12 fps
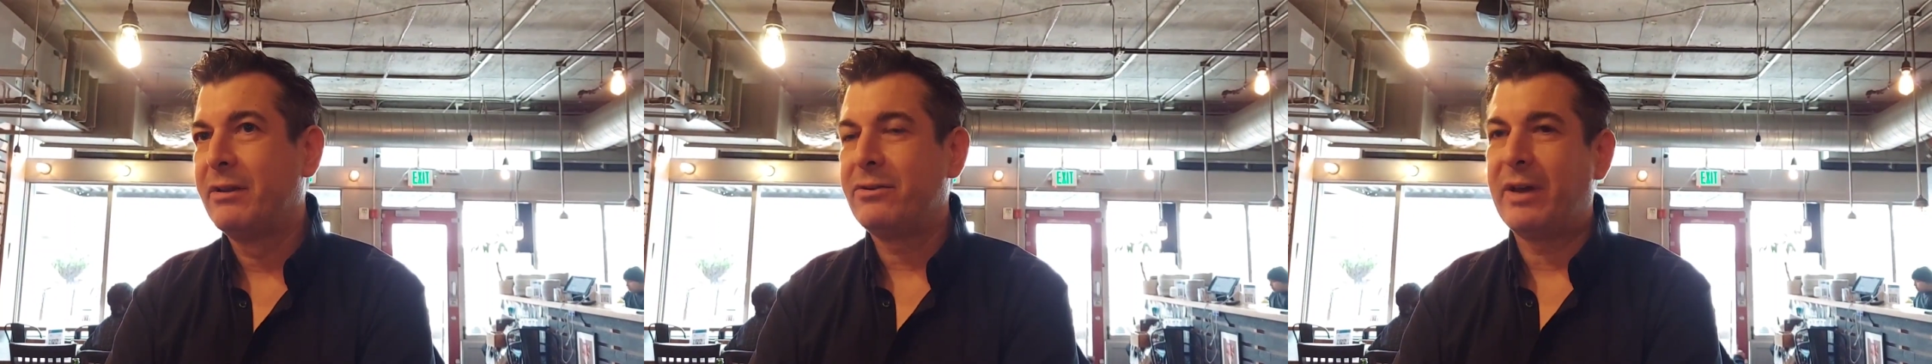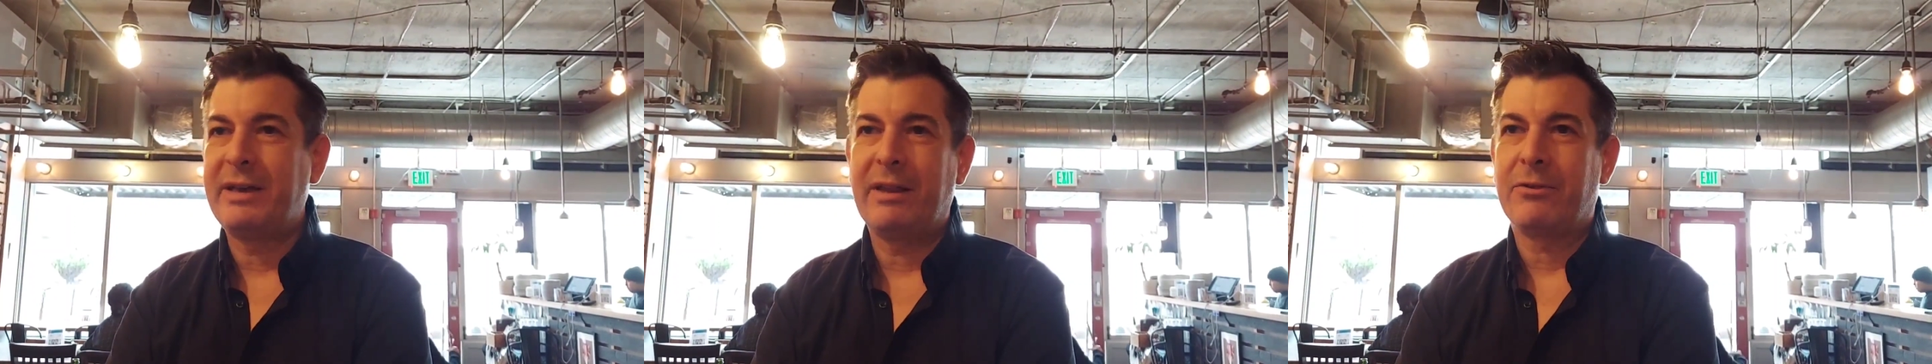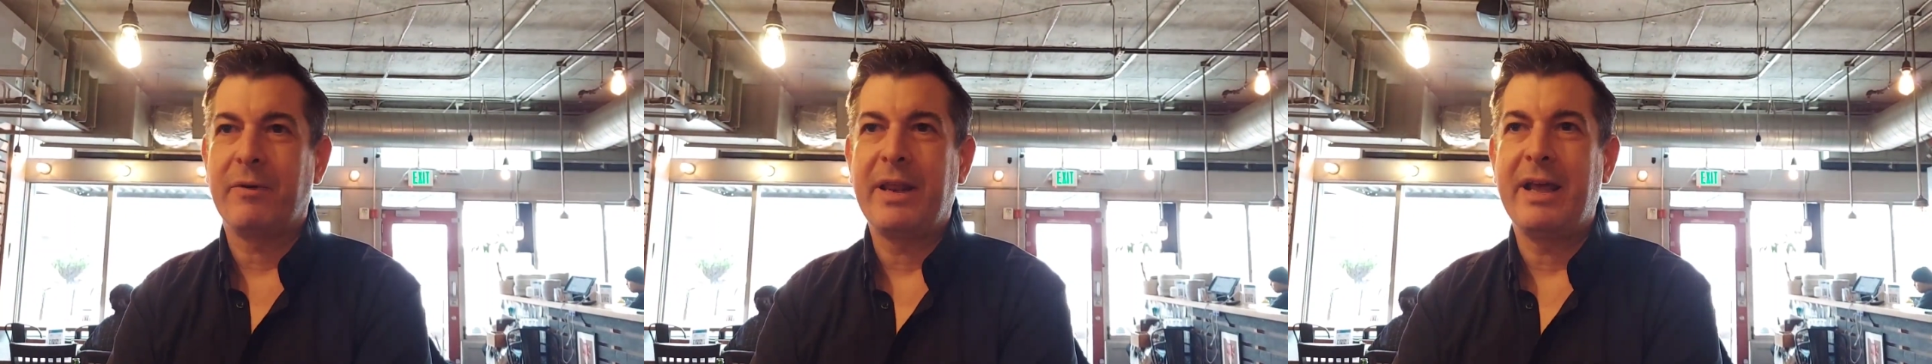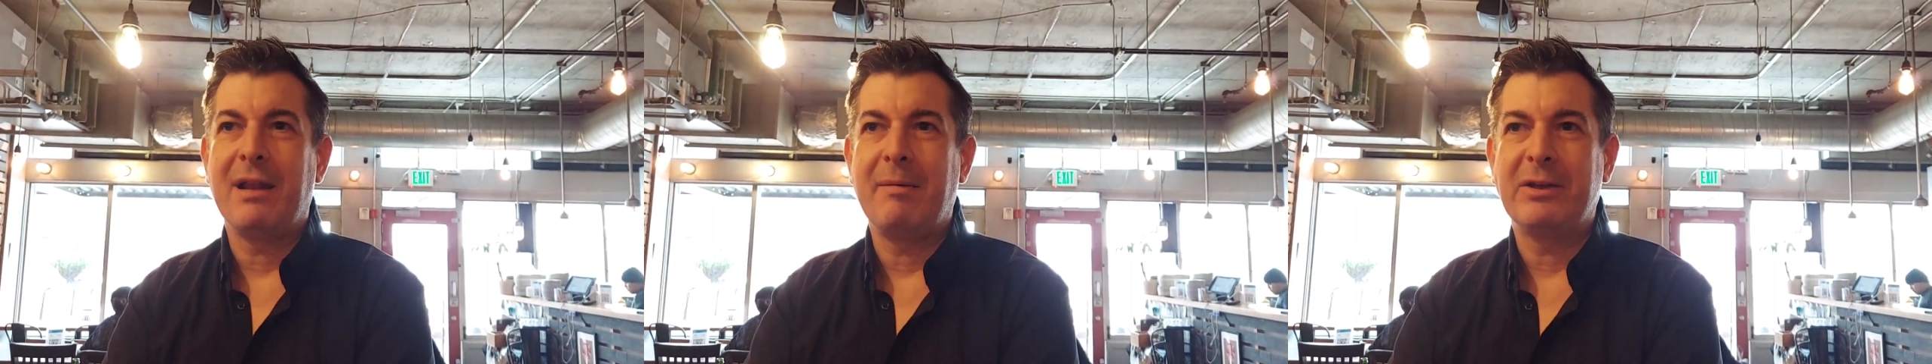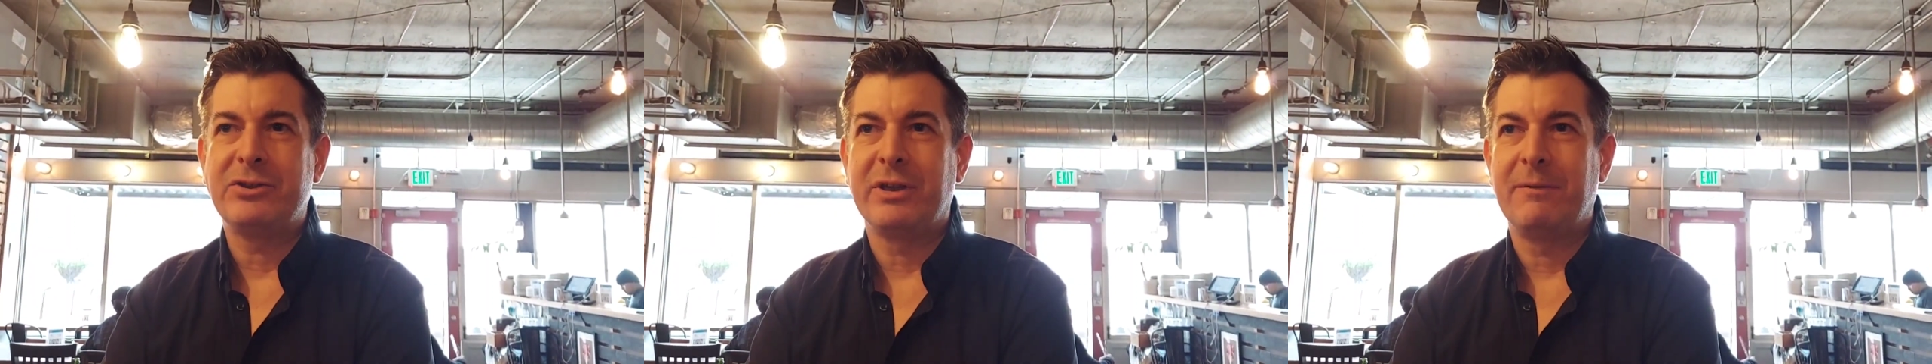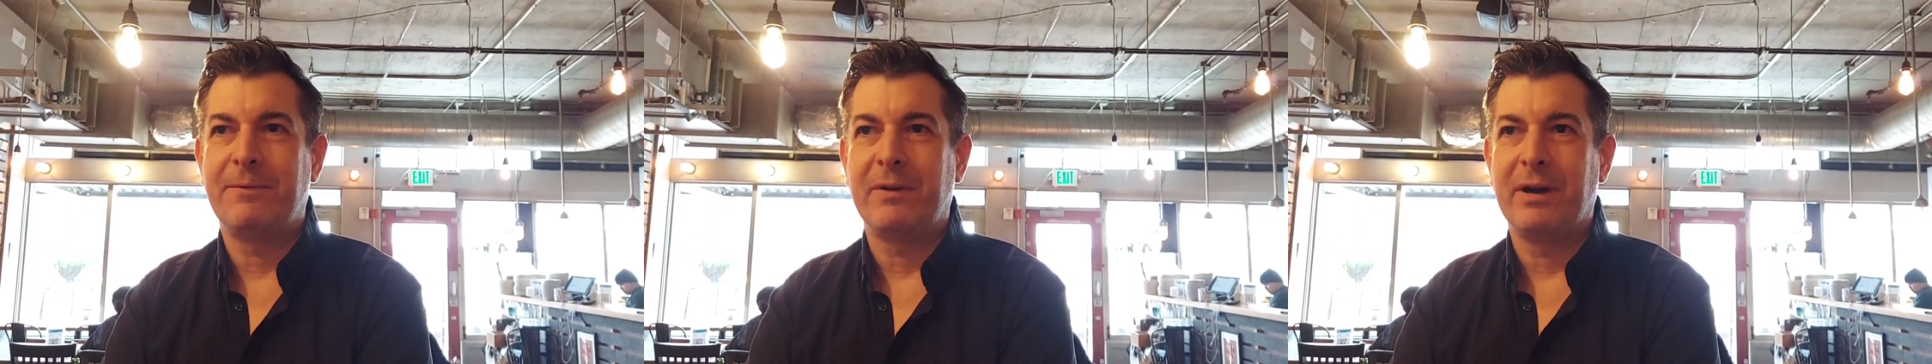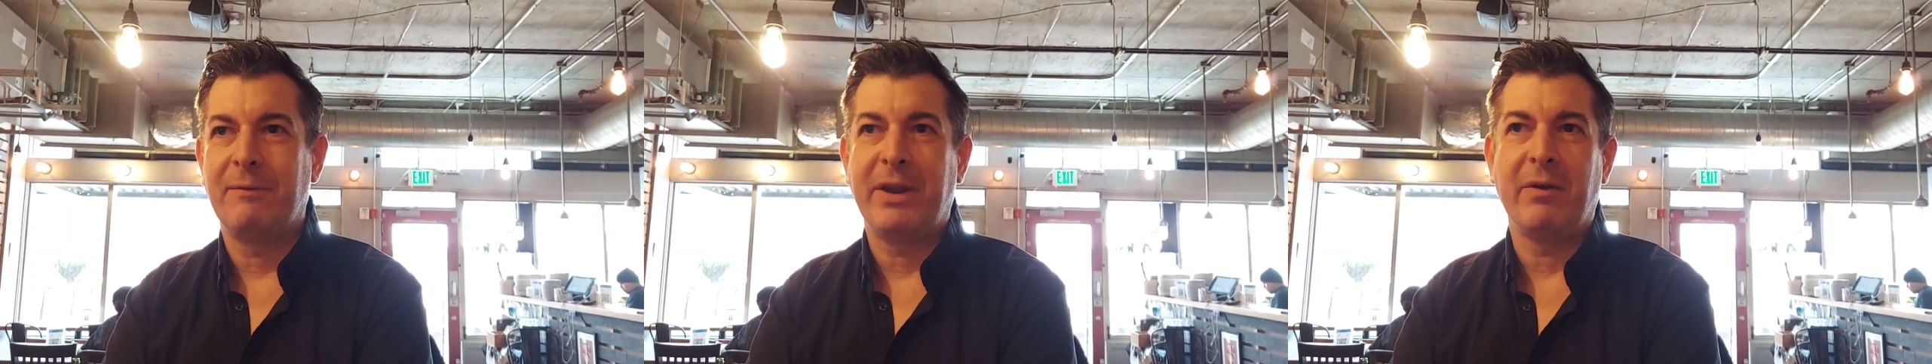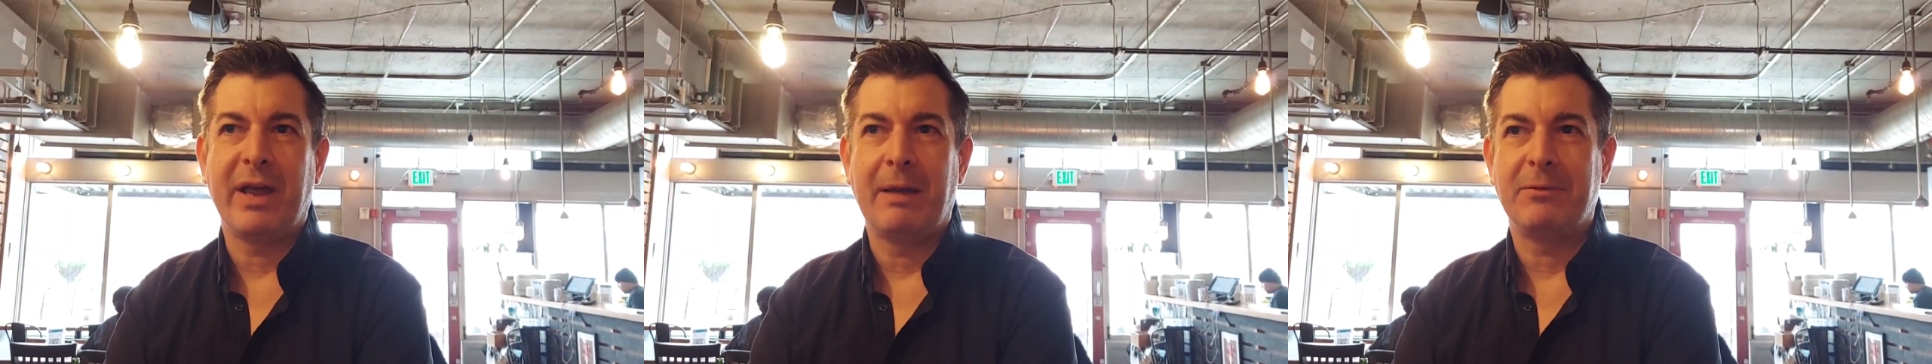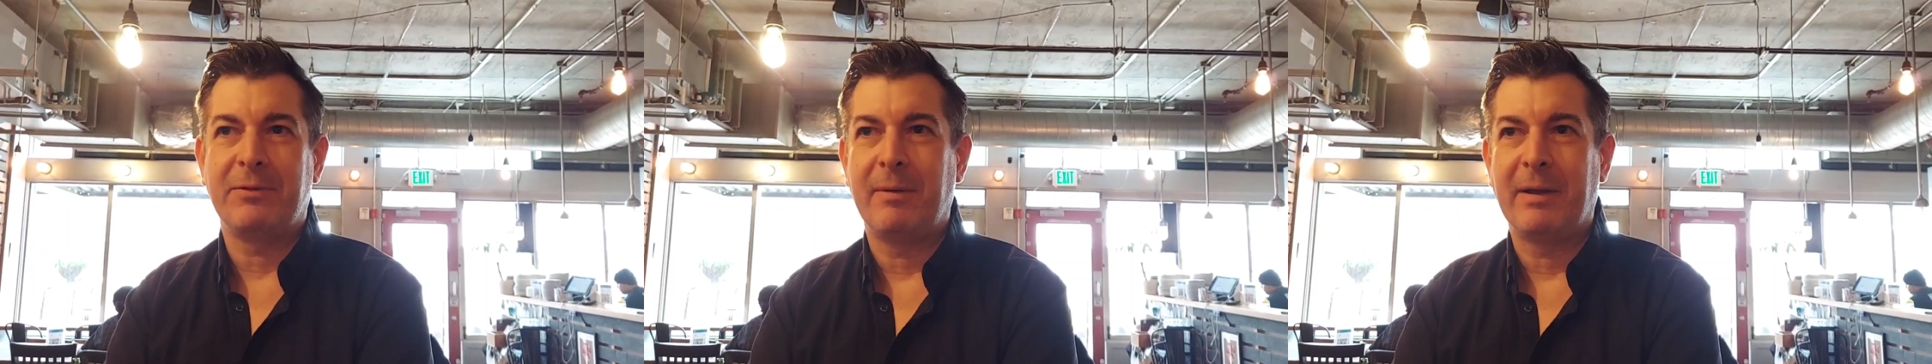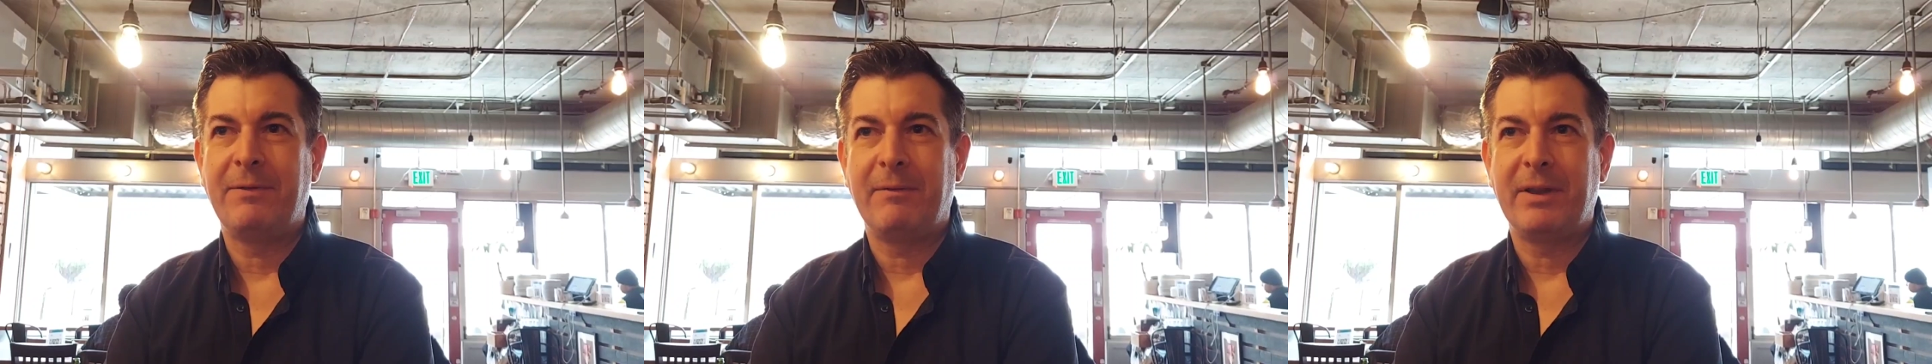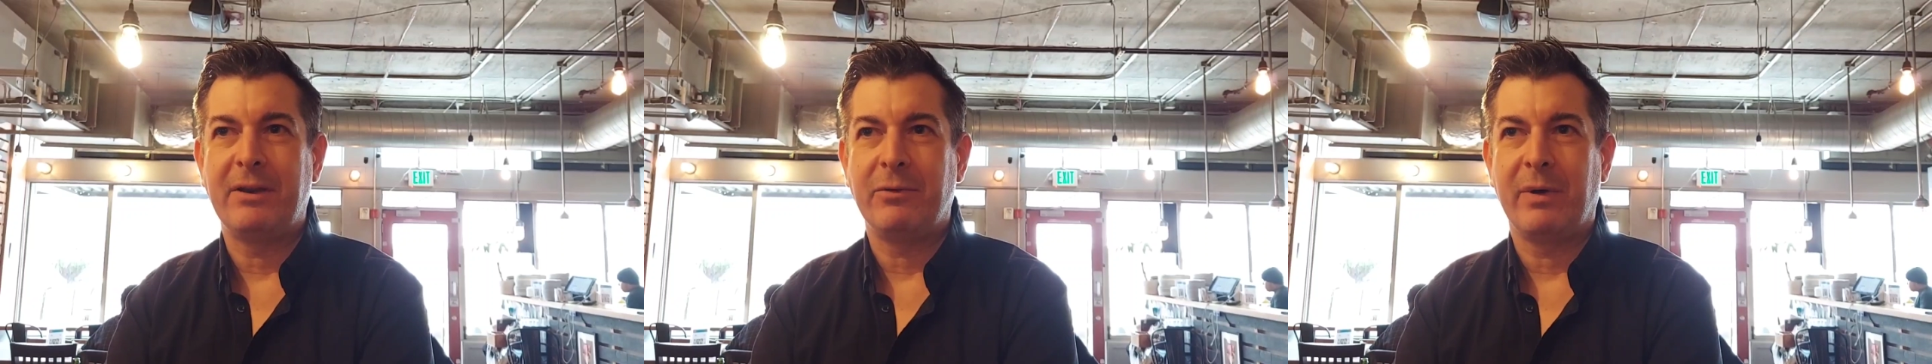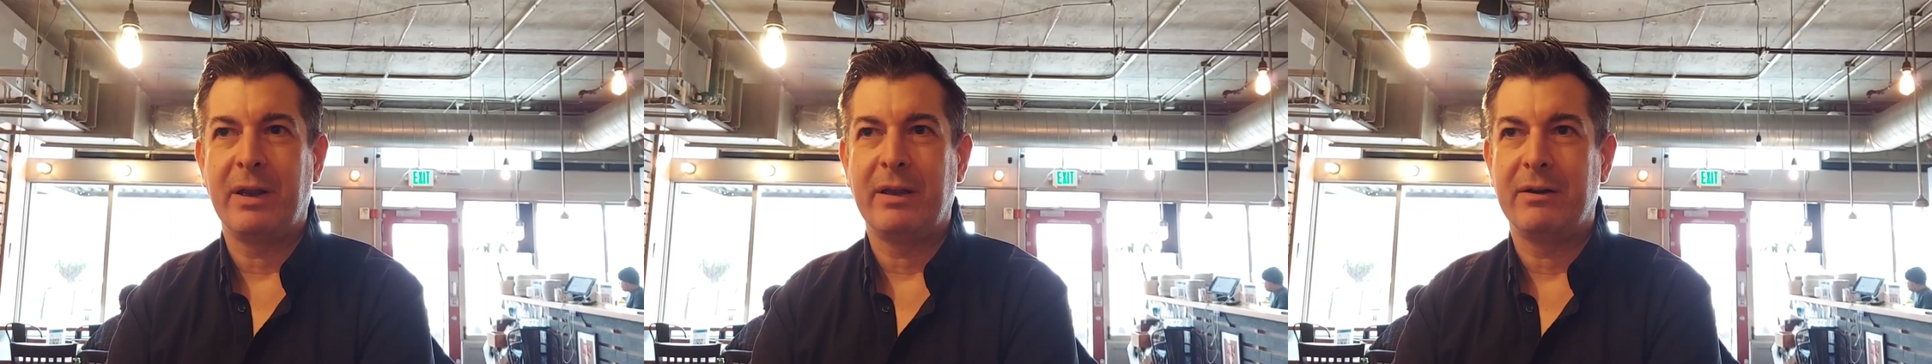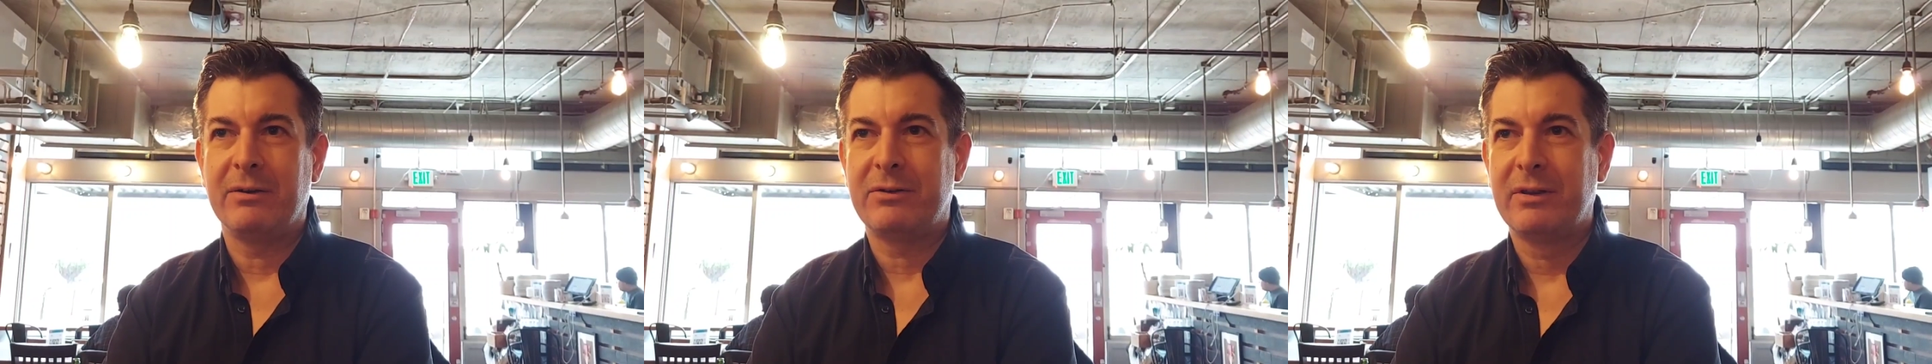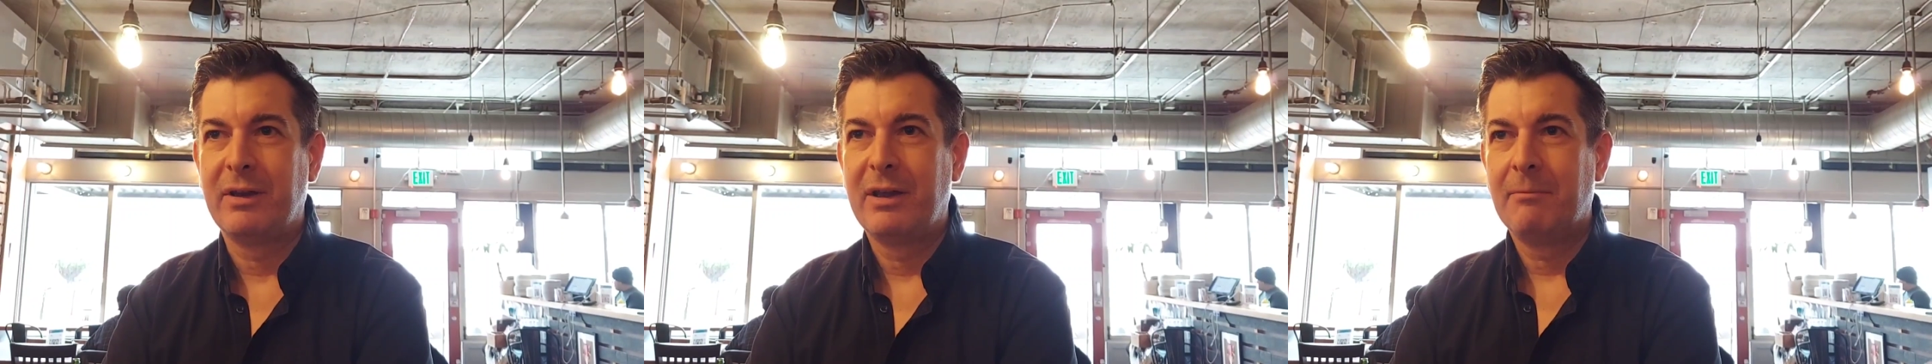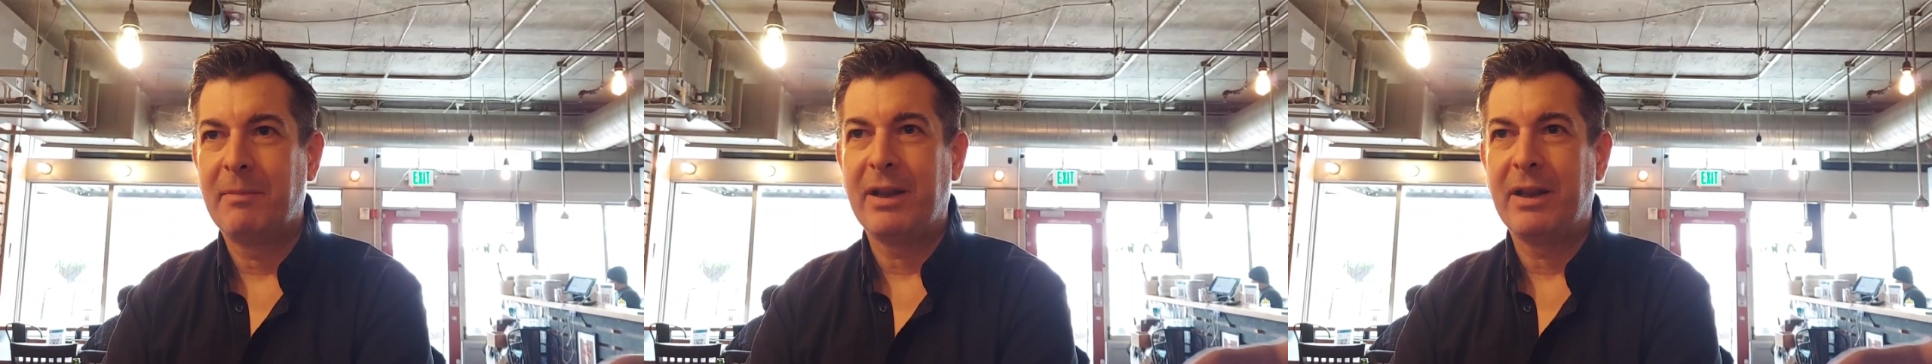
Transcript: so I did 3D animation for video games for 15, 20 years.